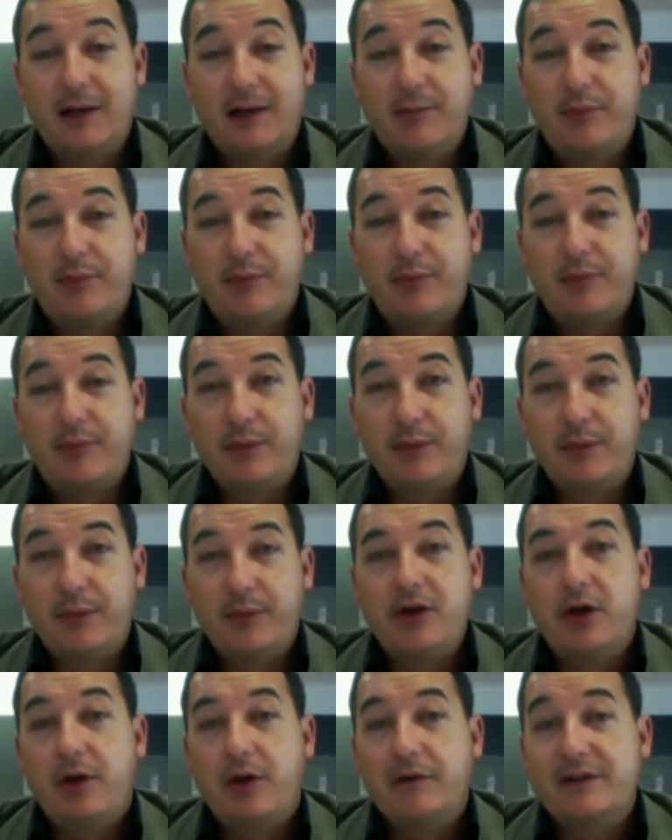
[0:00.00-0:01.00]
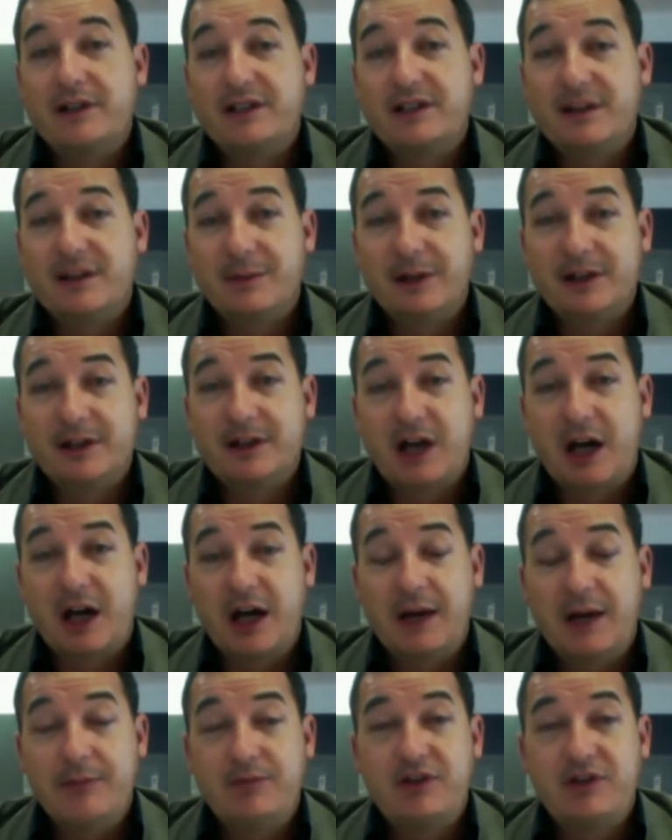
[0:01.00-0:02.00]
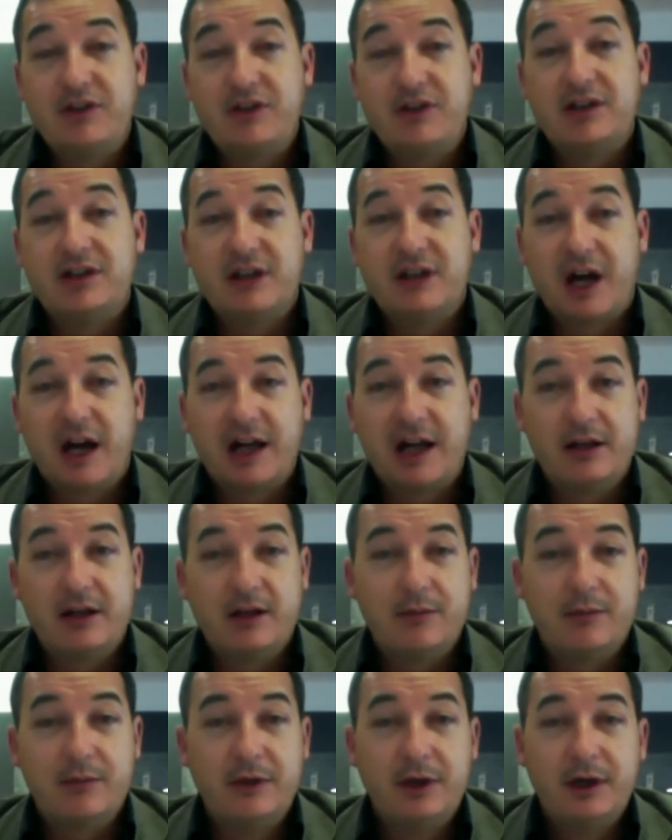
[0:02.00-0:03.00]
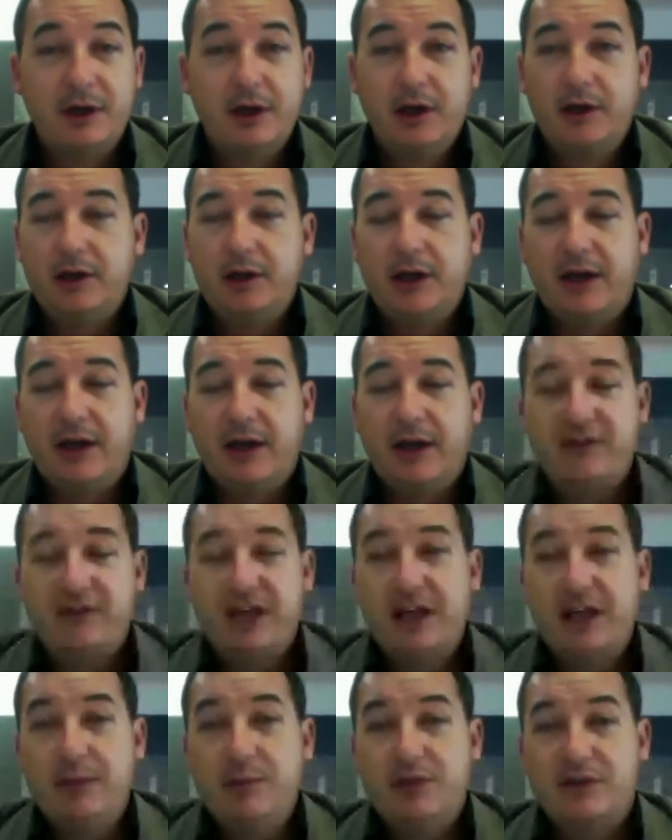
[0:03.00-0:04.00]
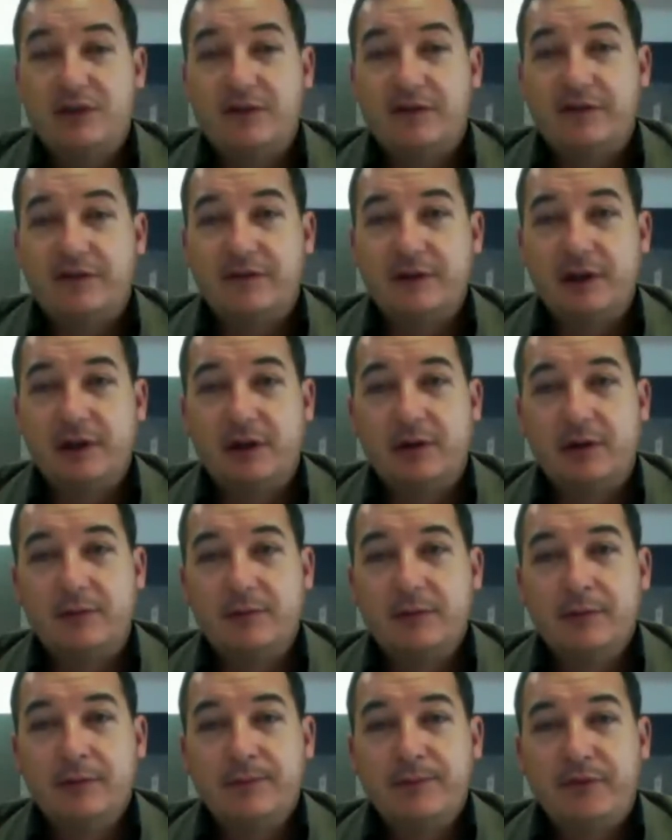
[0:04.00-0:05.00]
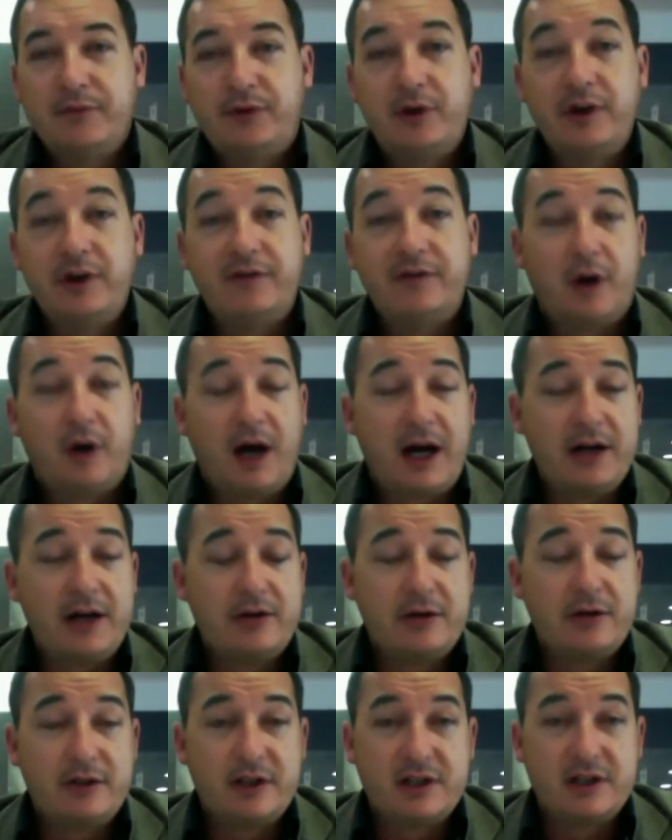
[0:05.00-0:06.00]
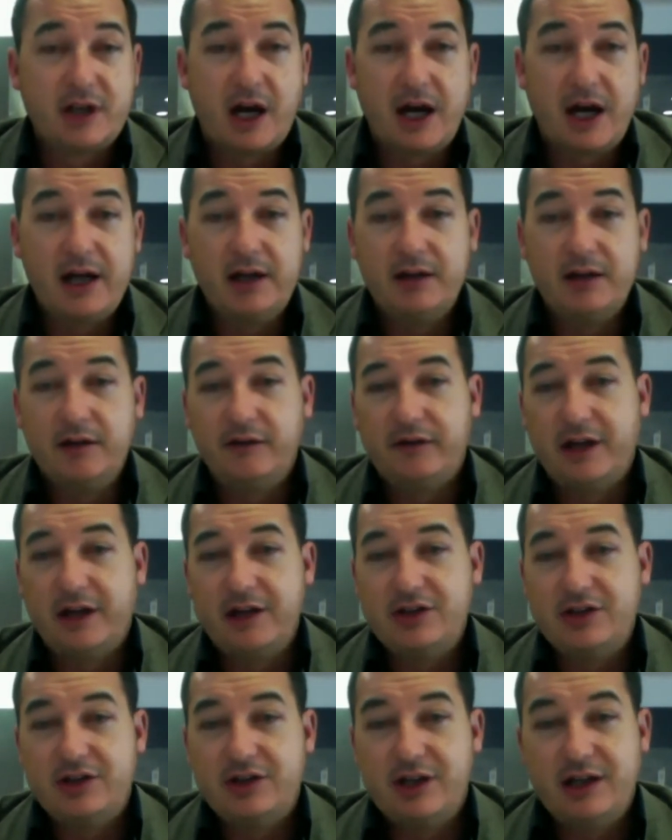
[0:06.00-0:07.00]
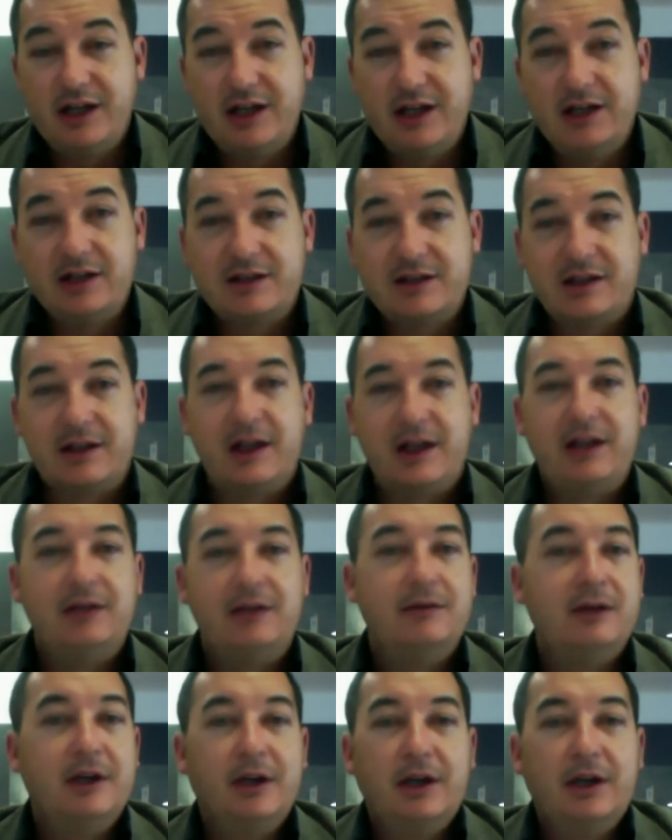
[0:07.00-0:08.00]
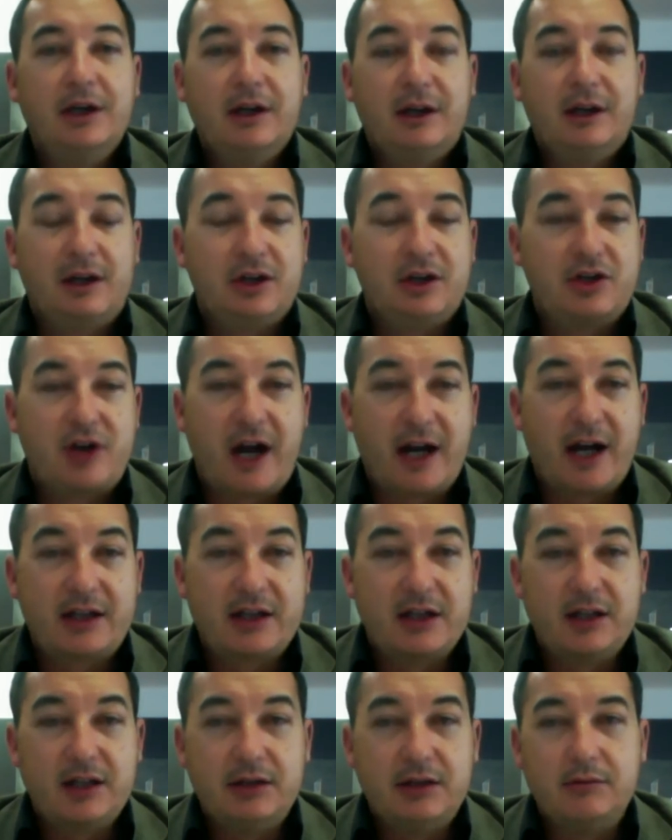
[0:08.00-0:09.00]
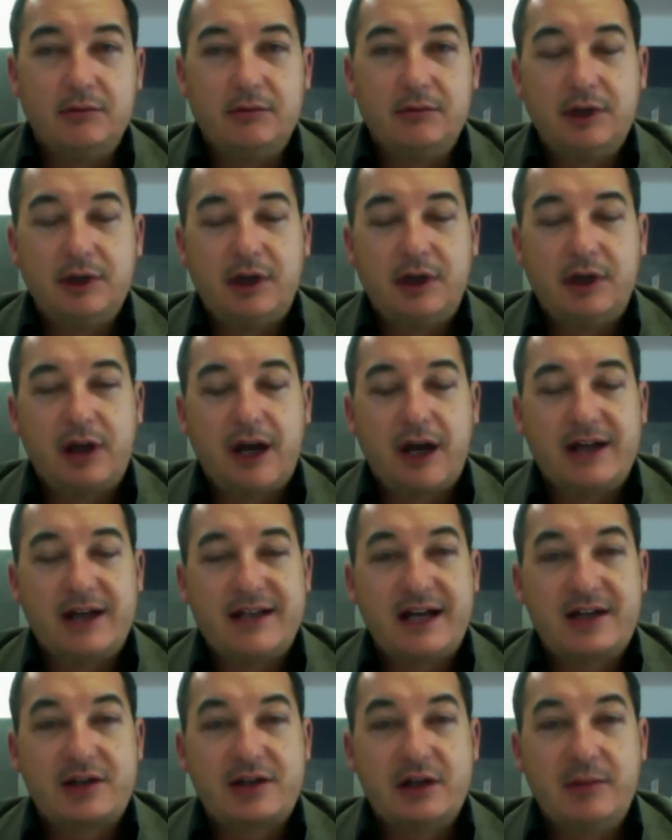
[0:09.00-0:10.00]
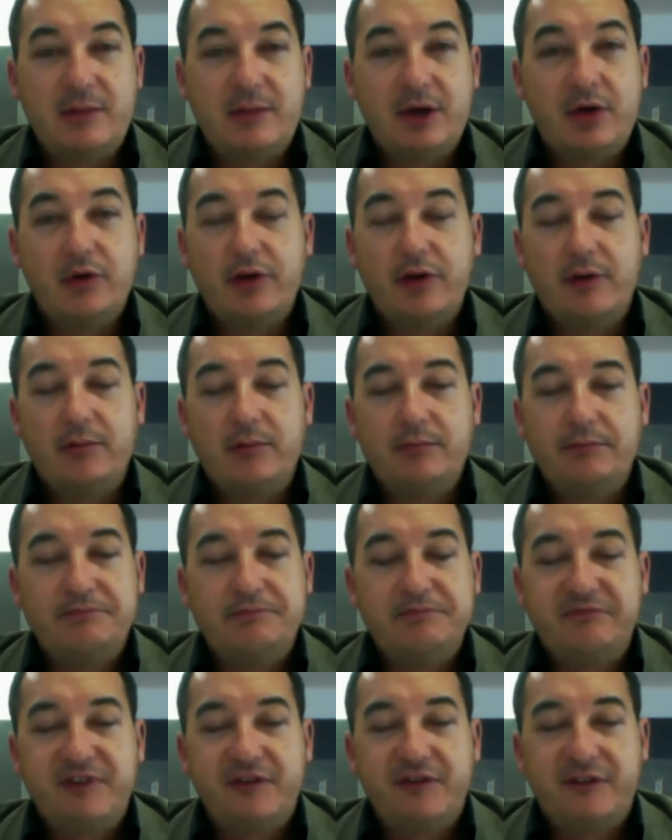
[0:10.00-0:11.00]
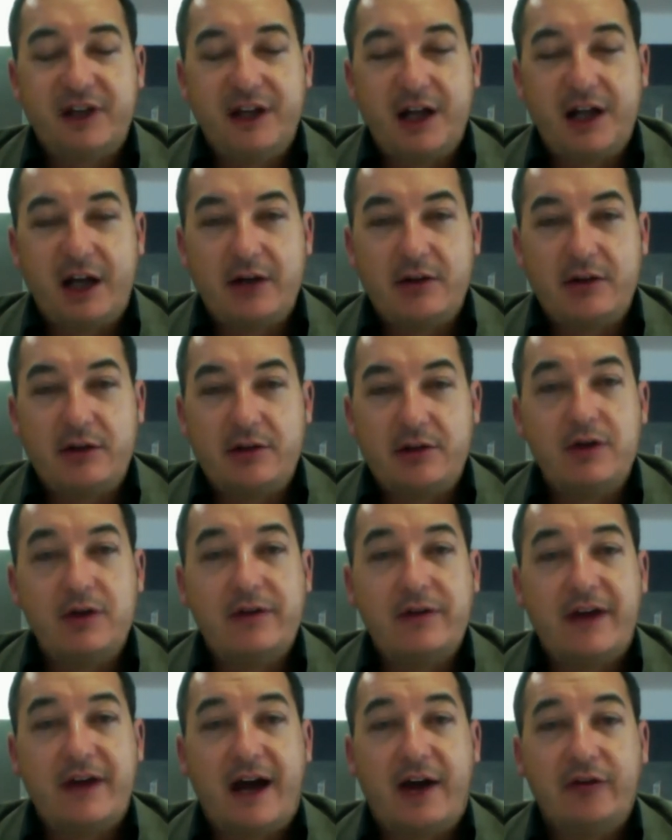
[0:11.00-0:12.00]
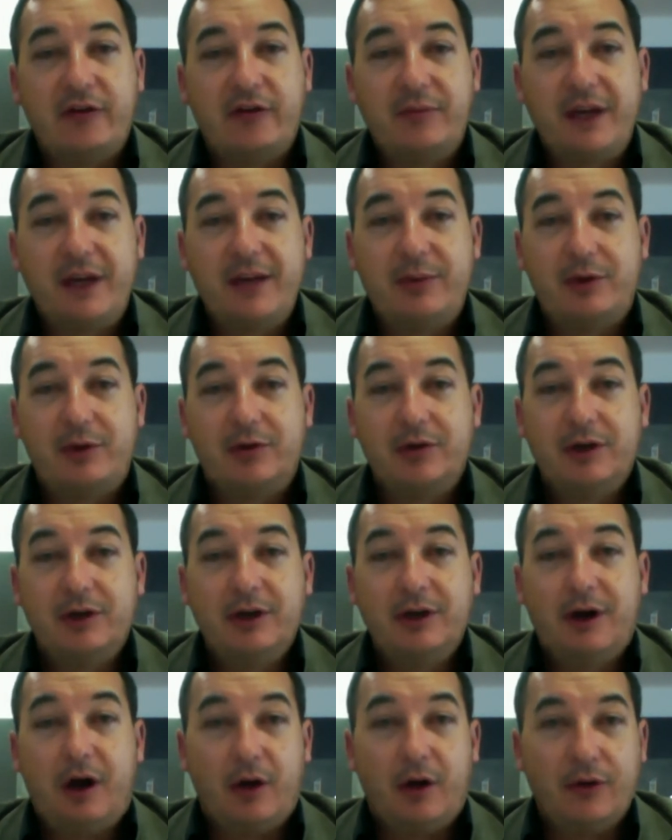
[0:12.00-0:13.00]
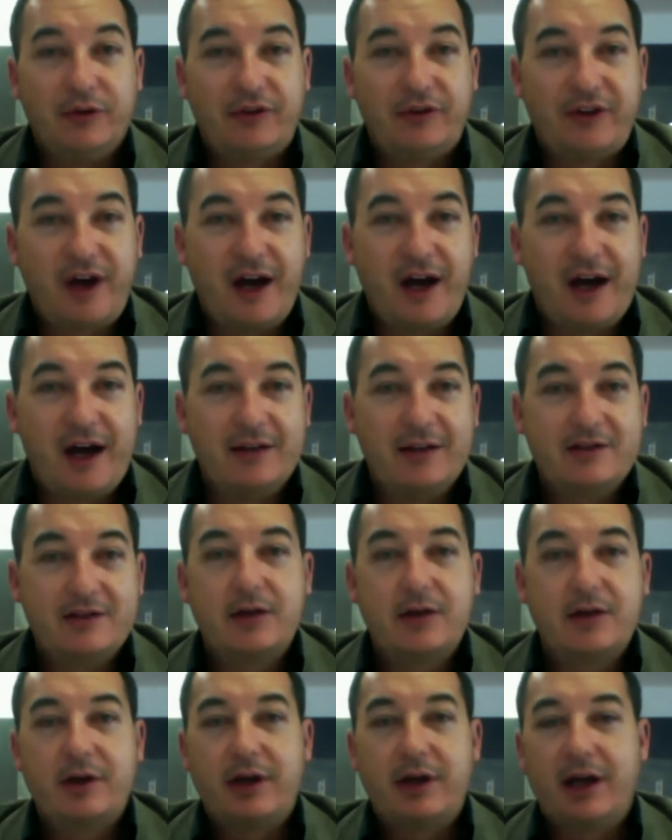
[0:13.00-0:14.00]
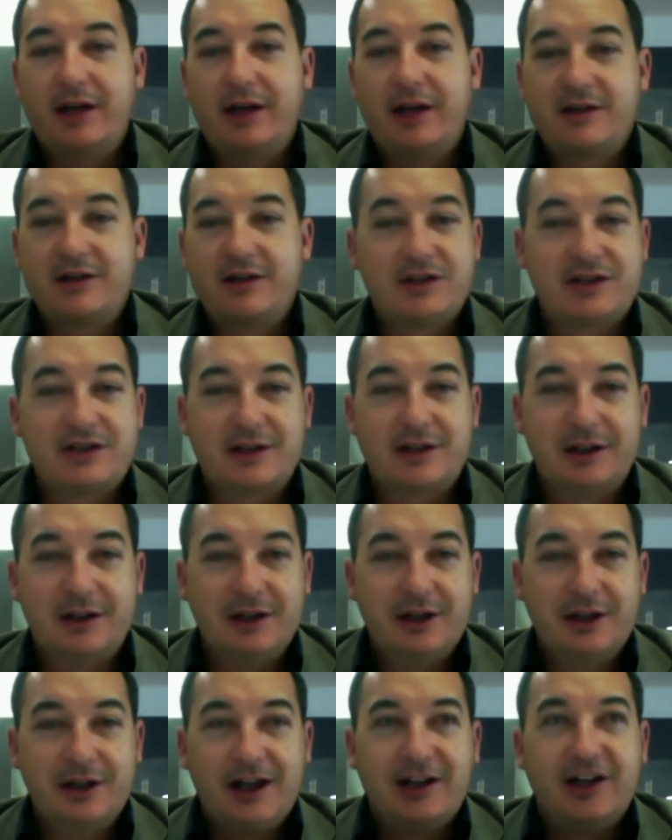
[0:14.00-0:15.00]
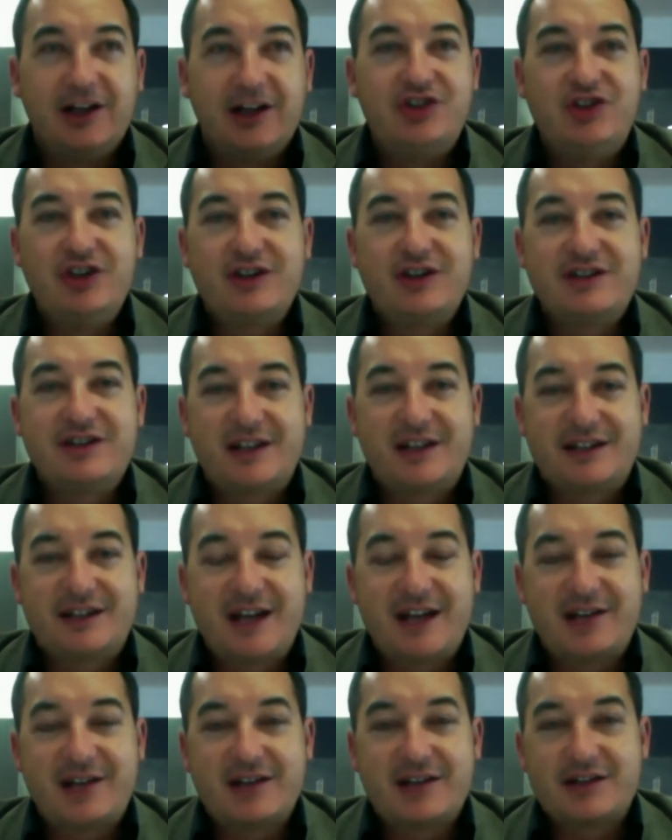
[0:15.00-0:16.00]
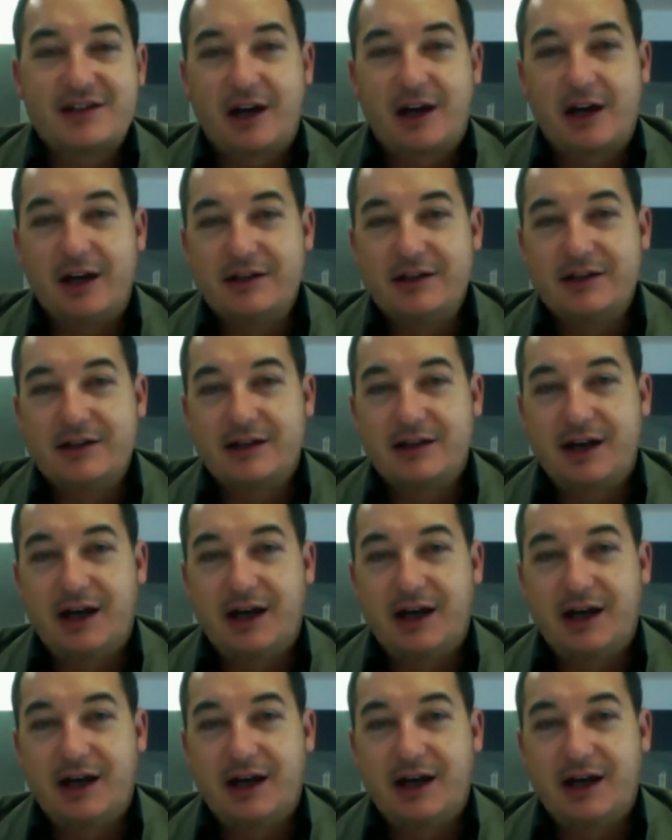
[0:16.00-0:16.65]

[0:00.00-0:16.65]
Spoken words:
probably a not dissimilar time to design them. You have teams of 300 or 400 designers, engineers, and then contracting the guys actually build them, 1,500, 2,000 people on site. So as just a logistics exercise,